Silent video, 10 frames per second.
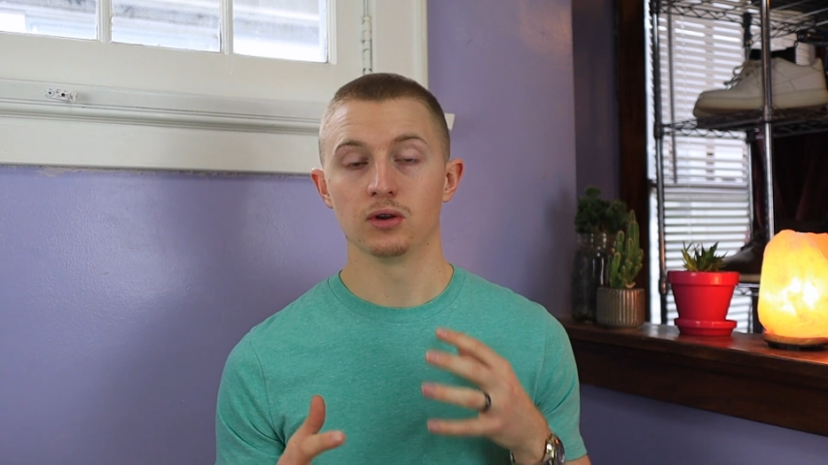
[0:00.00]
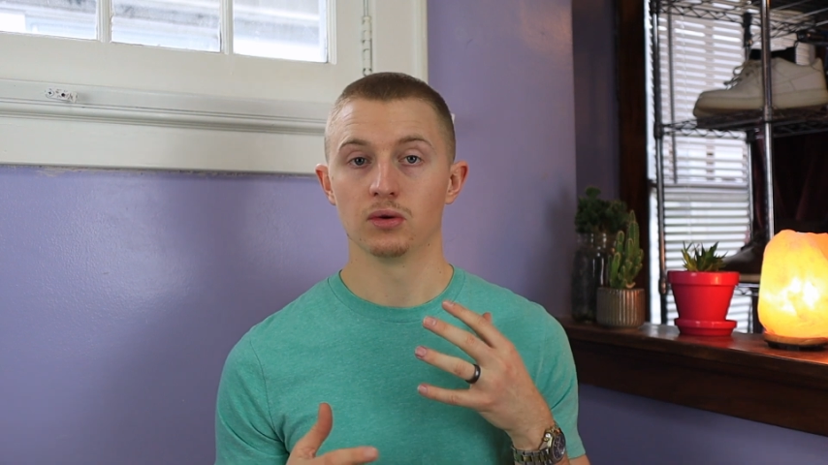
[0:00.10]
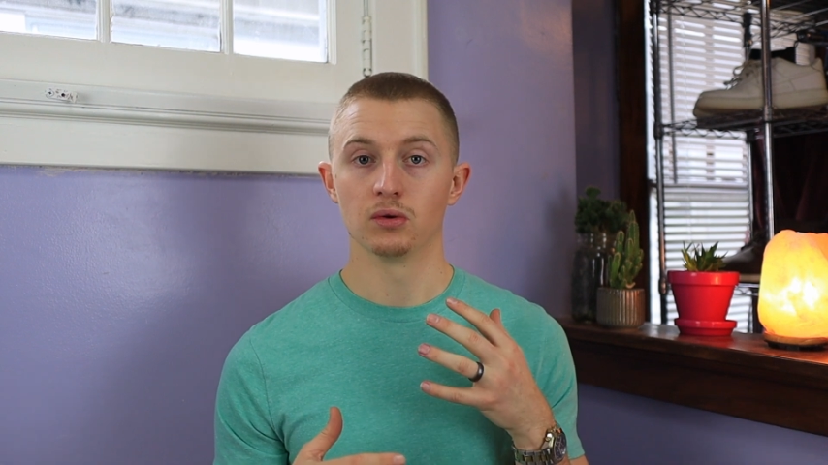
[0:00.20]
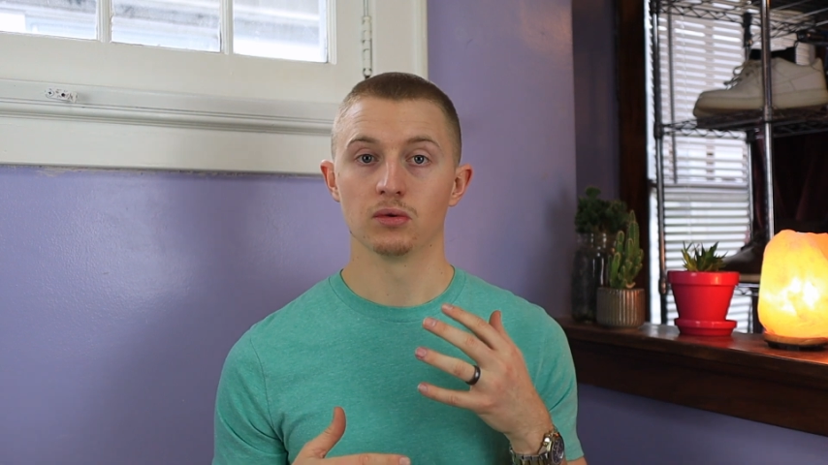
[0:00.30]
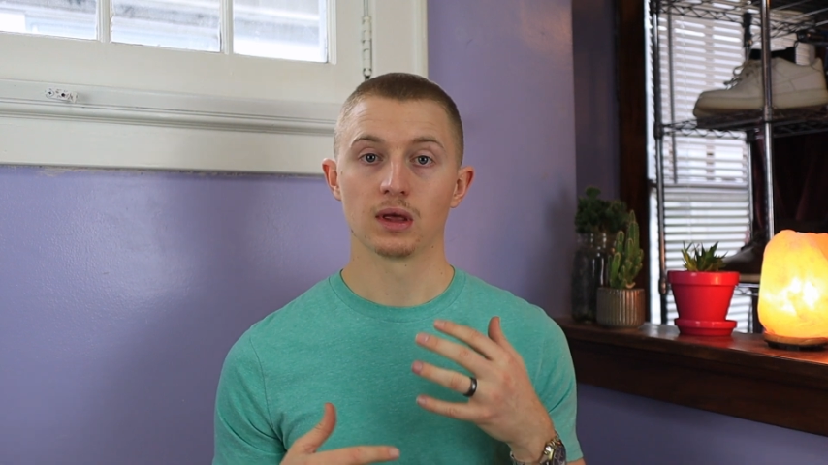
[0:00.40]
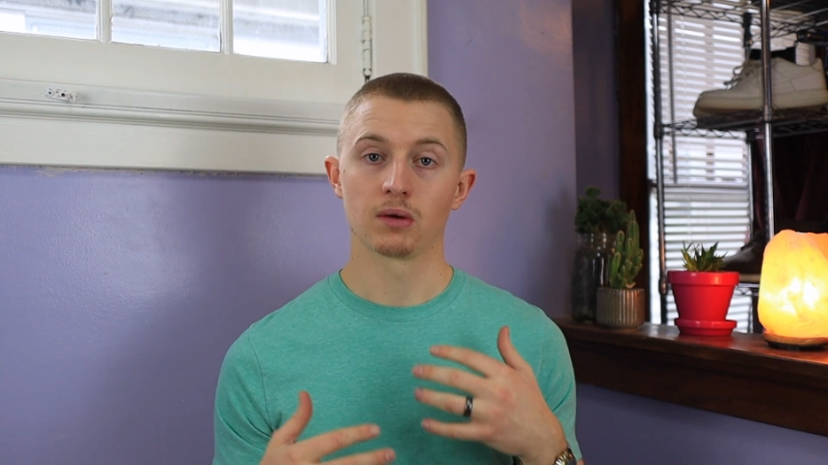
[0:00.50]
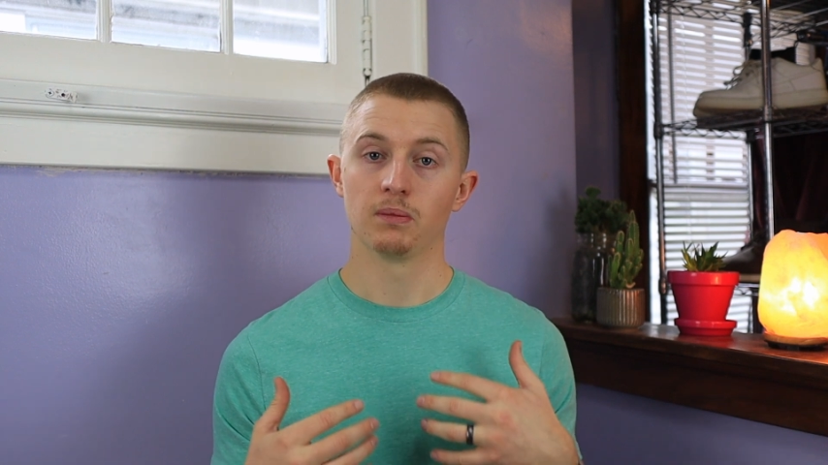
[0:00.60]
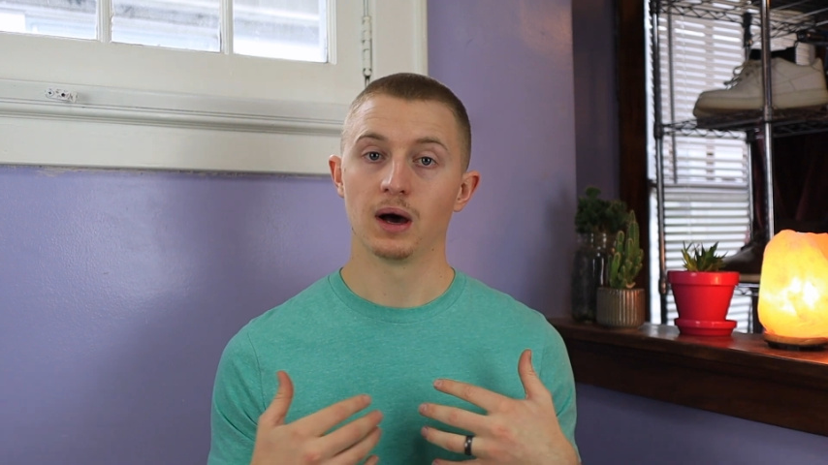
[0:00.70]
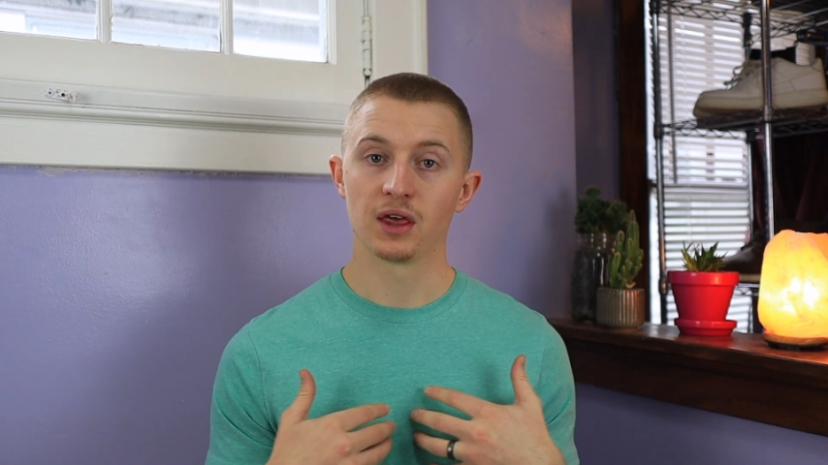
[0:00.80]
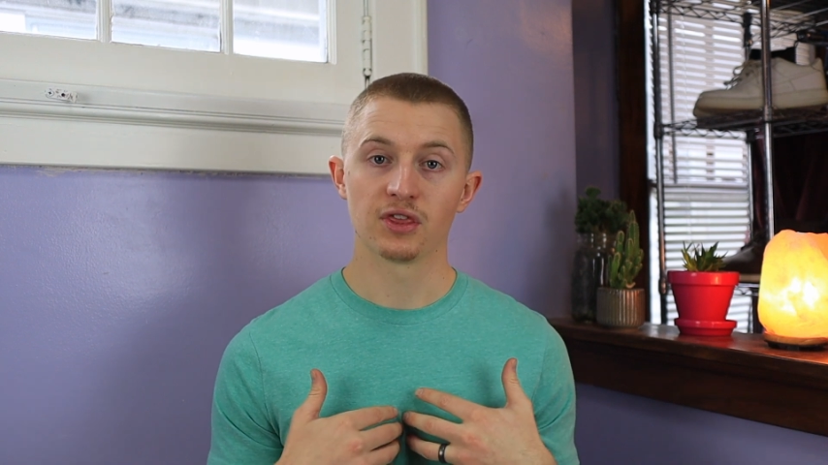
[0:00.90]
do
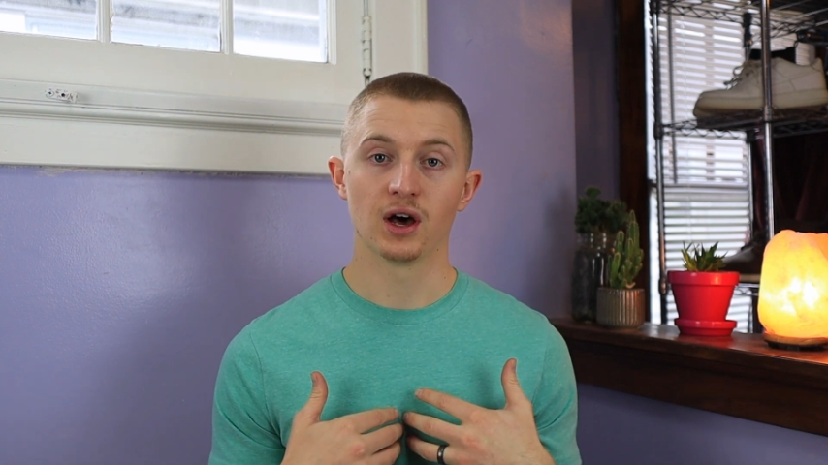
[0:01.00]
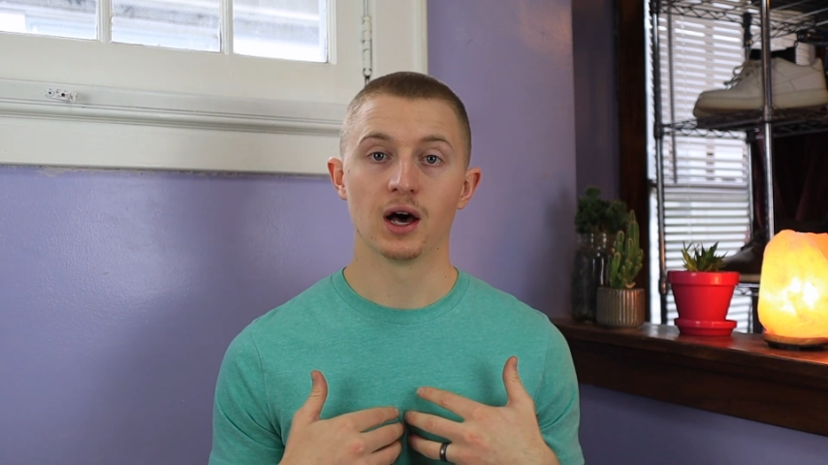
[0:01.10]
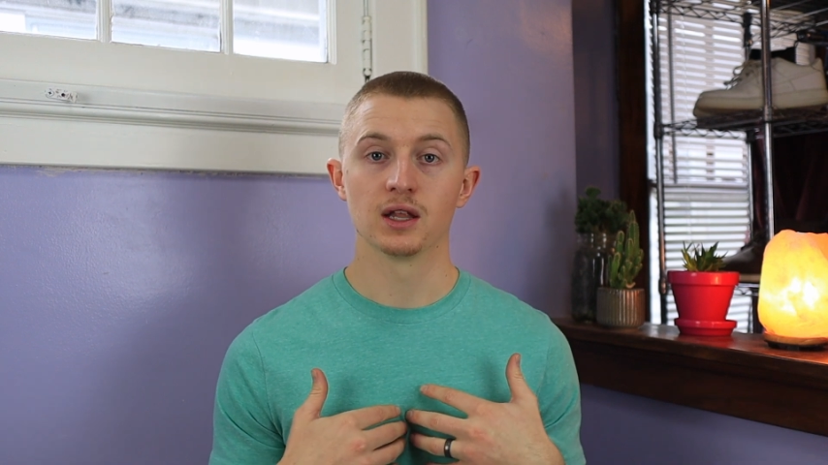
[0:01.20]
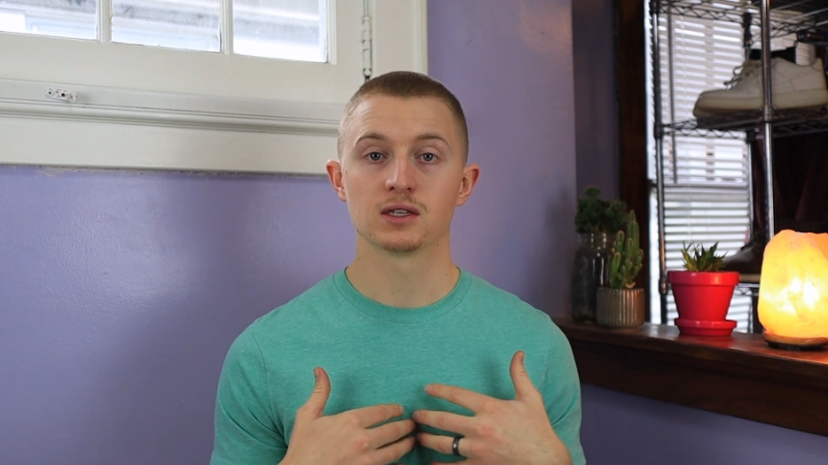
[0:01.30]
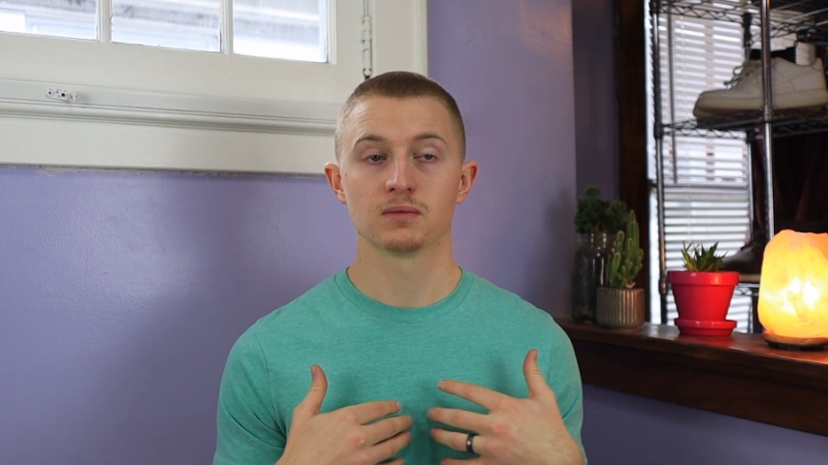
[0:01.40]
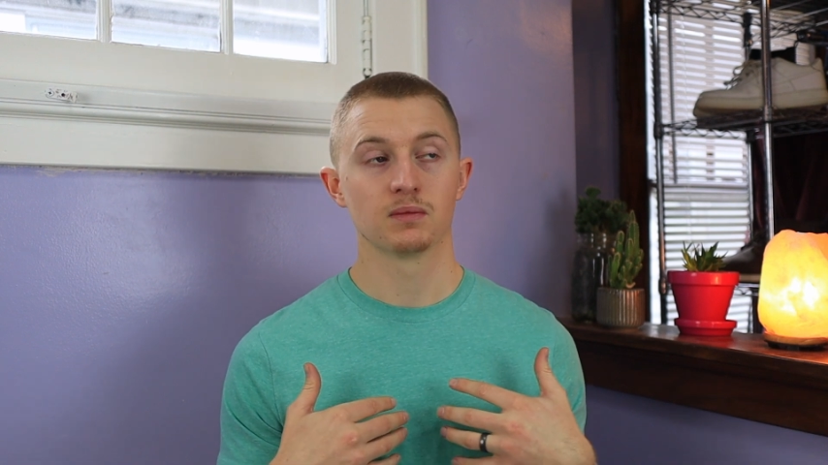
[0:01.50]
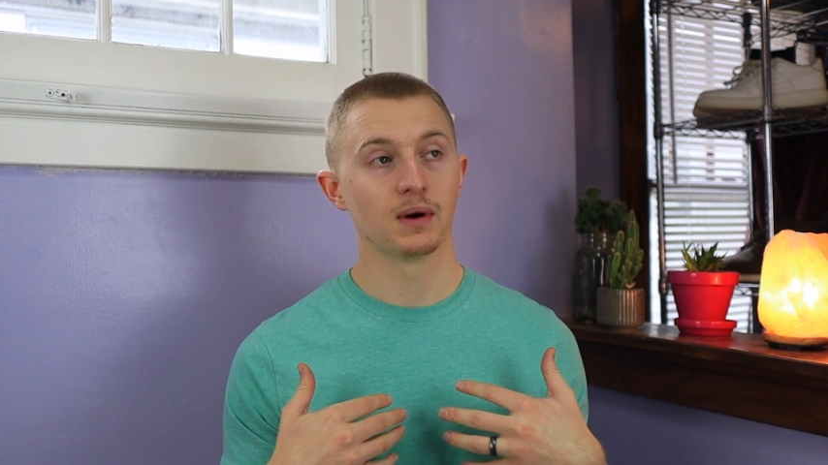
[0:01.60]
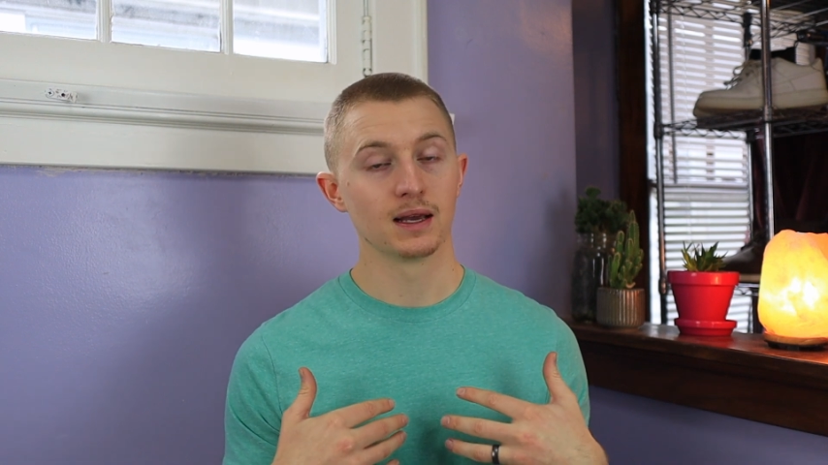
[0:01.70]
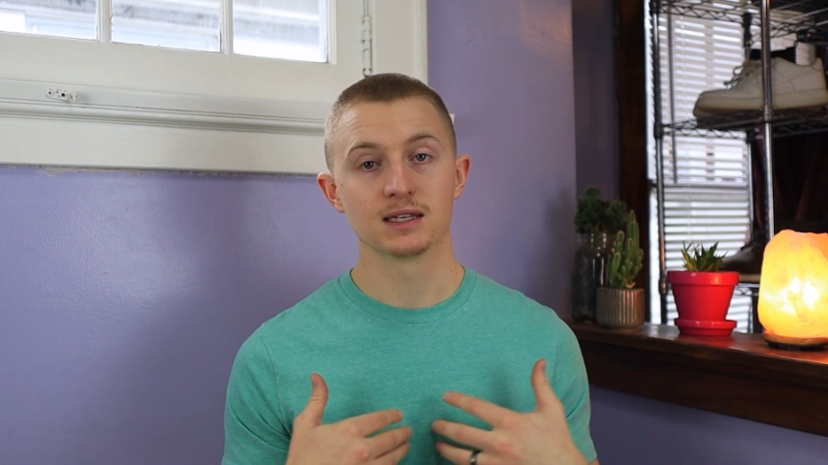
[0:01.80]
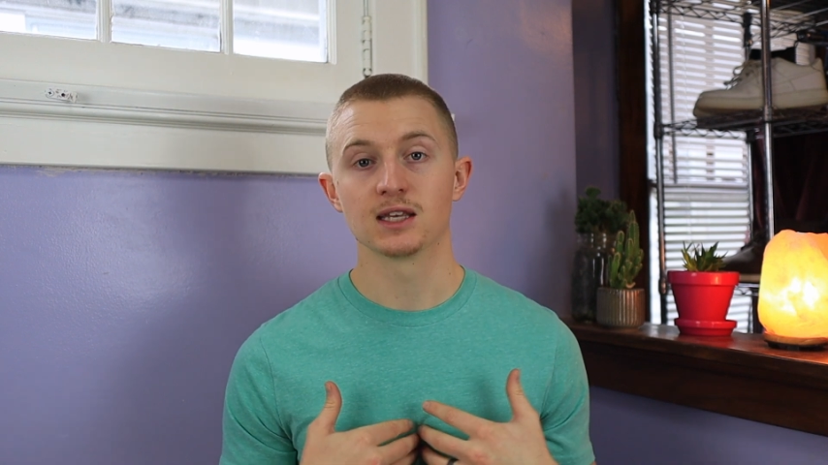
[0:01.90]
my thoughts,
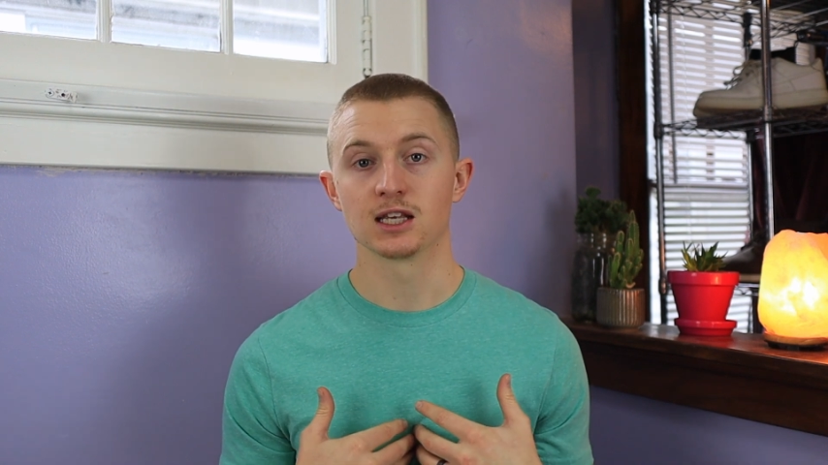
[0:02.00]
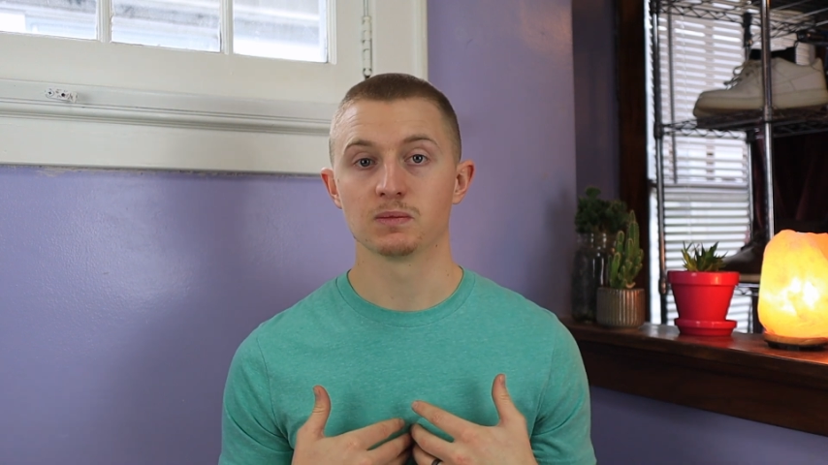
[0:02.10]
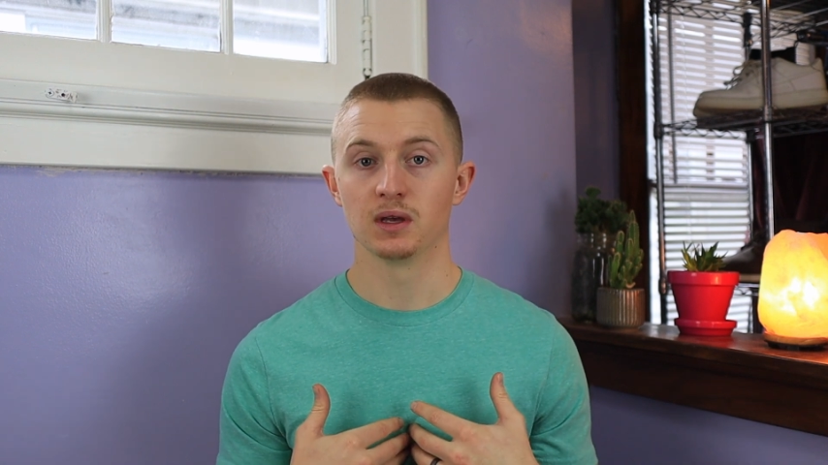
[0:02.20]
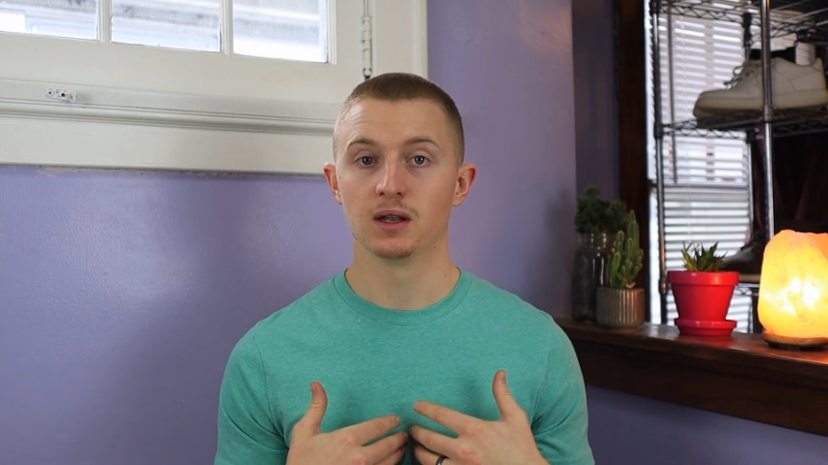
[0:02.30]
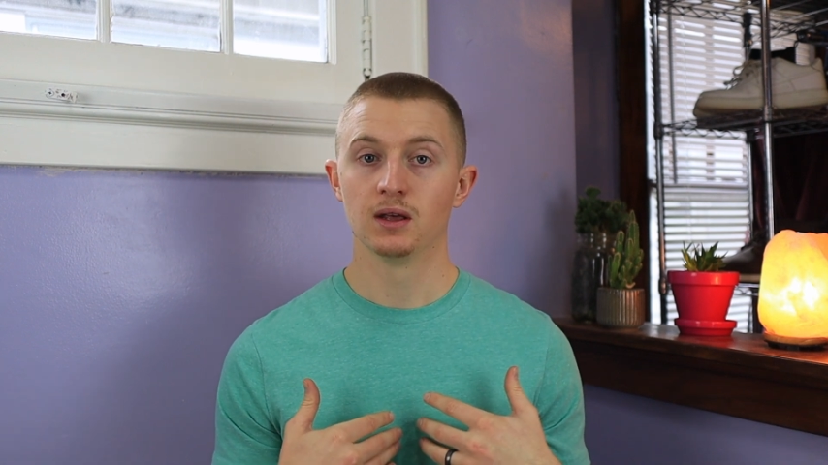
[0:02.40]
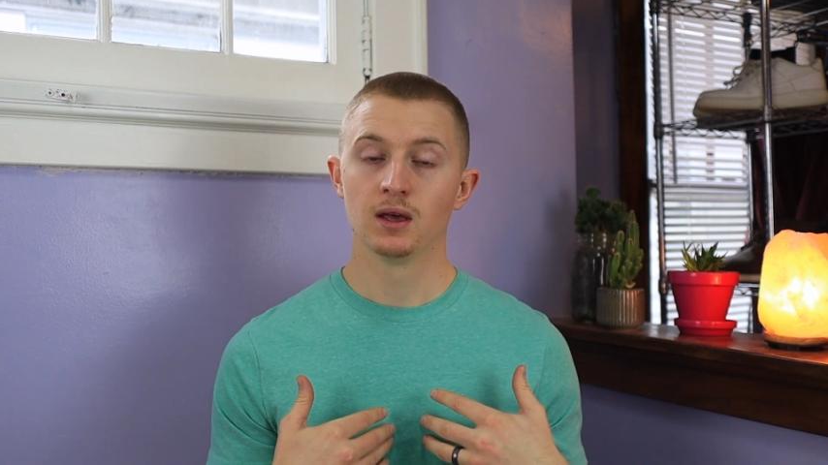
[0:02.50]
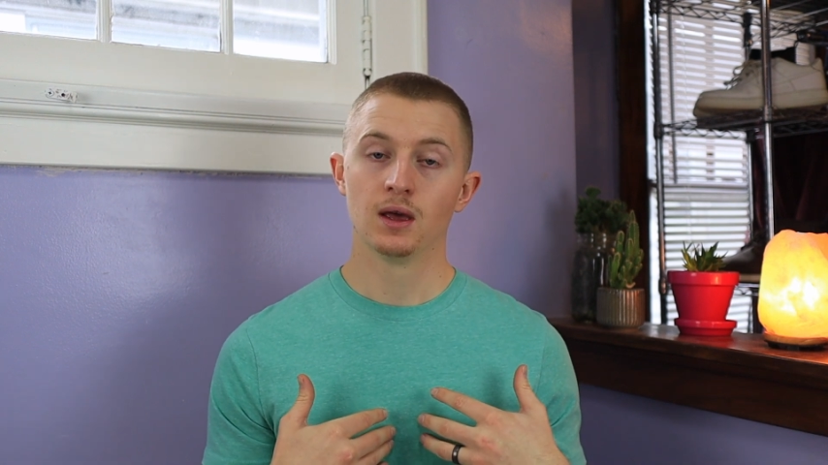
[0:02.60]
my assessment,